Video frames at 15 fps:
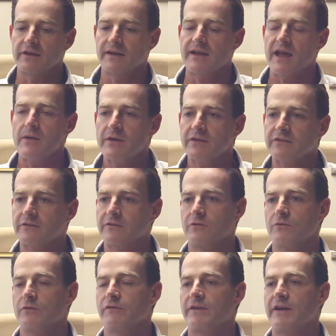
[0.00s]
a character to
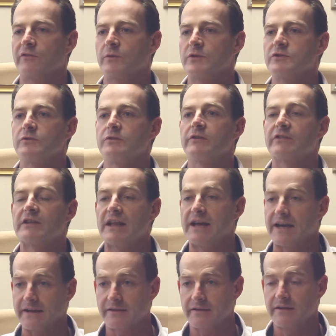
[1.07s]
your face which you
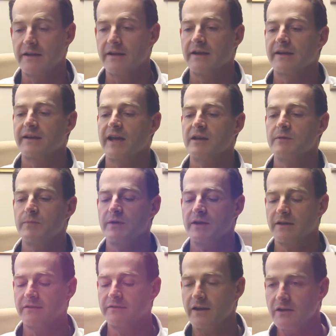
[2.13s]
dislike can be
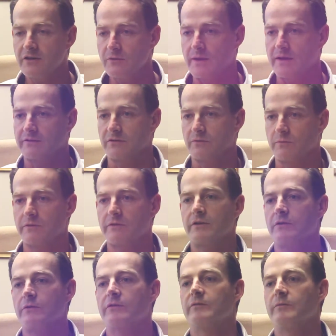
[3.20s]
attenuated with the
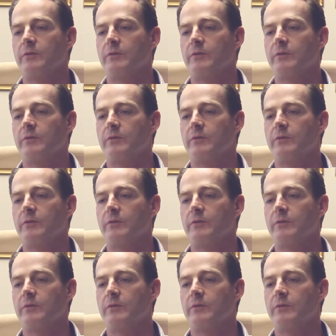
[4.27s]
use of